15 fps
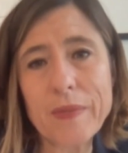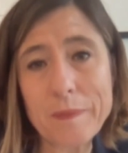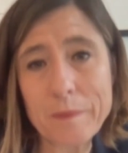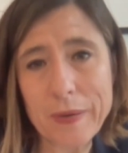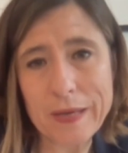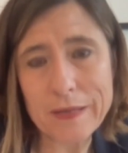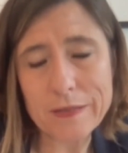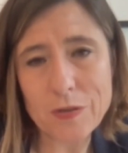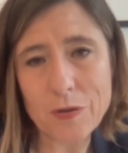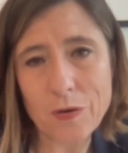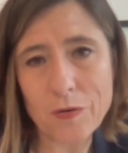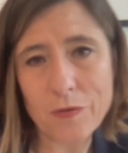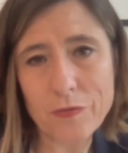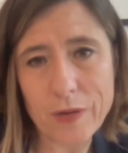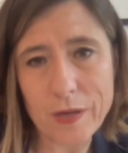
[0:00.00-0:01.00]
impact
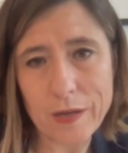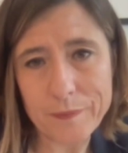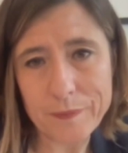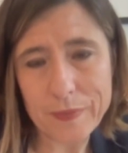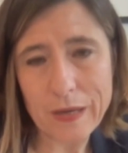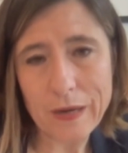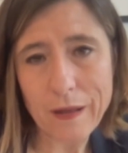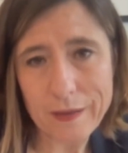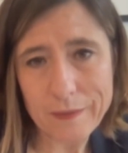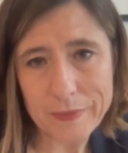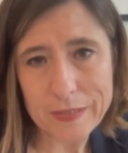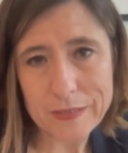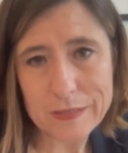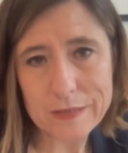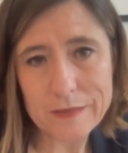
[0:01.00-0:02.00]
of
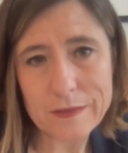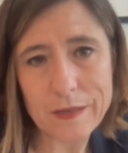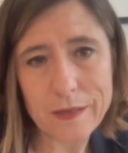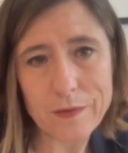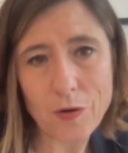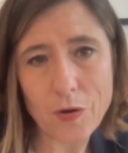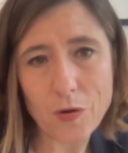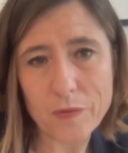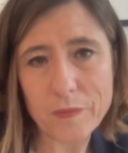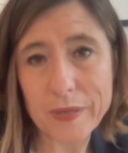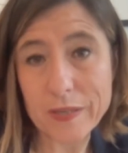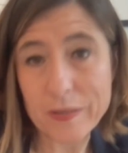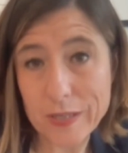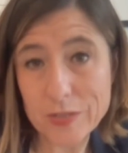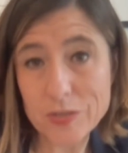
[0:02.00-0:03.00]
climate on
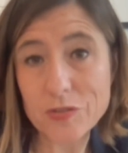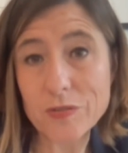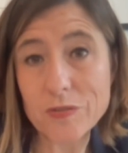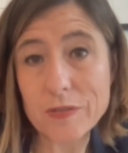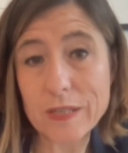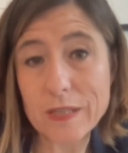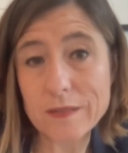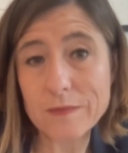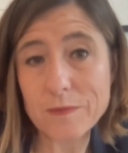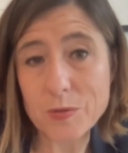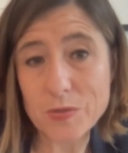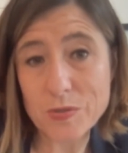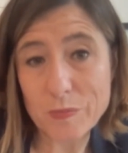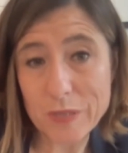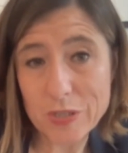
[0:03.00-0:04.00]
migration that
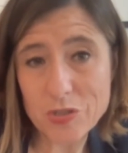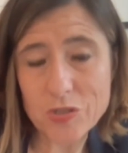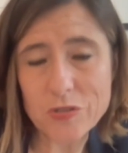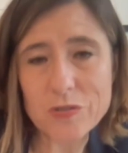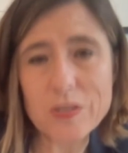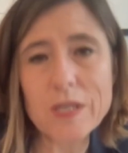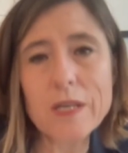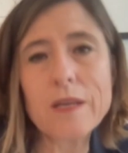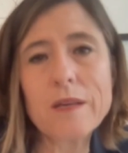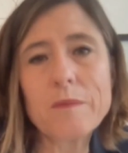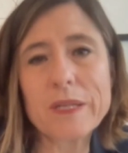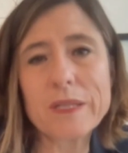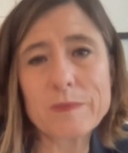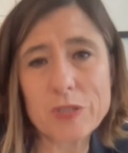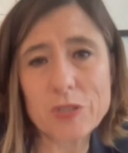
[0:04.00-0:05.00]
was commissioned
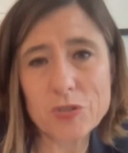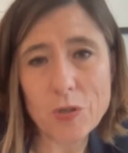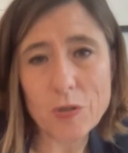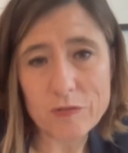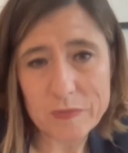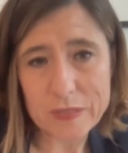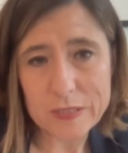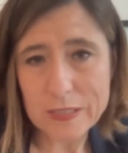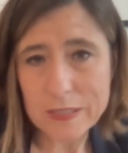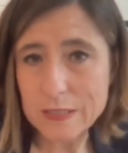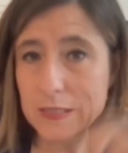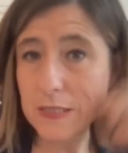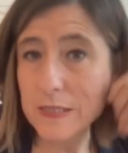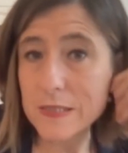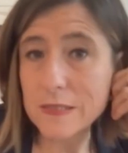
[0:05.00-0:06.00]
by the British government
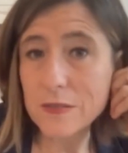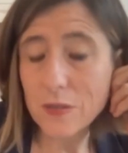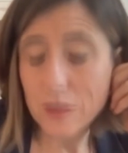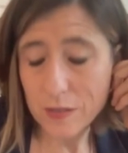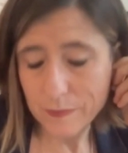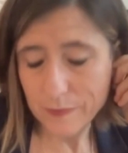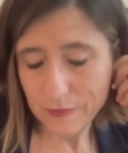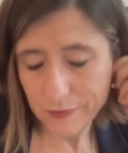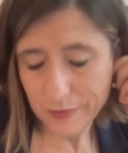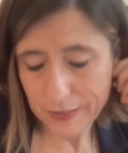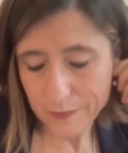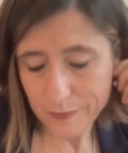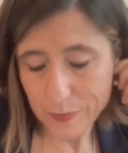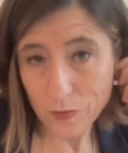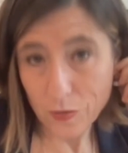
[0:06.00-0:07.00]
and that is
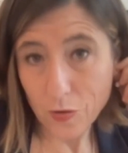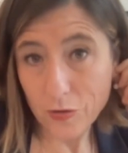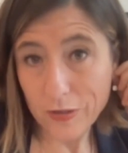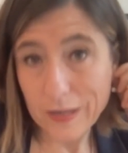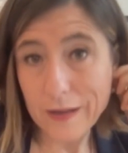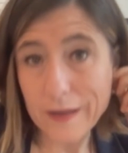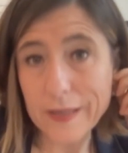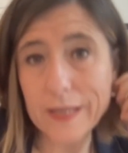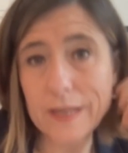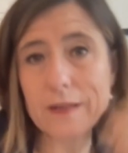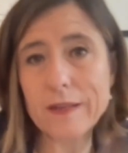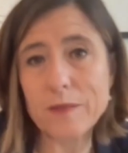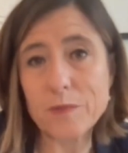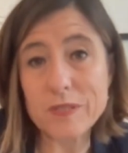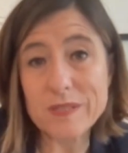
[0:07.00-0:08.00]
available
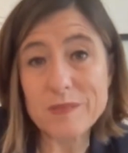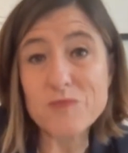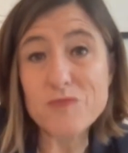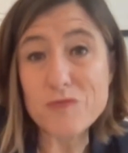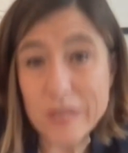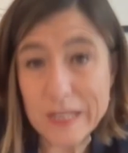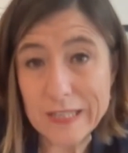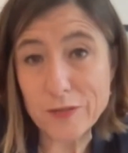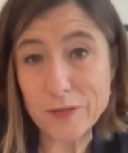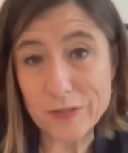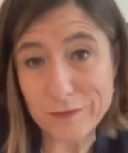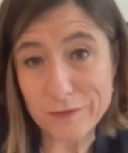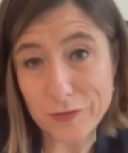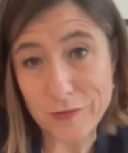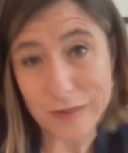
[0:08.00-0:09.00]
online, and with some really
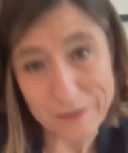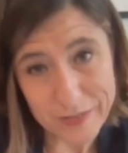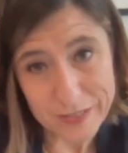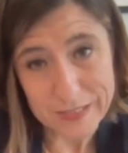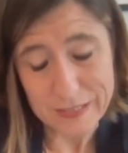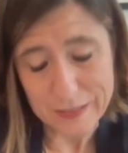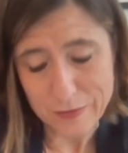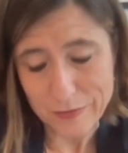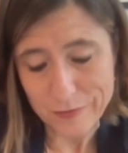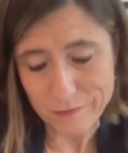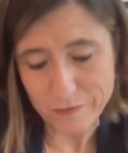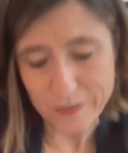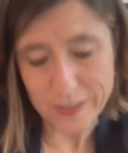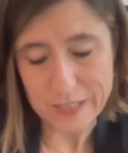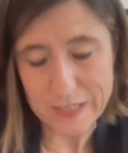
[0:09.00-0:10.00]
good infographics that you
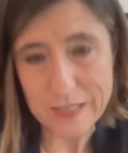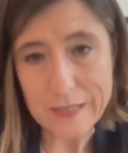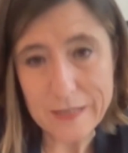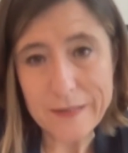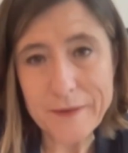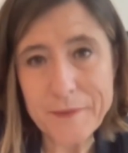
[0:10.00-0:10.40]
can find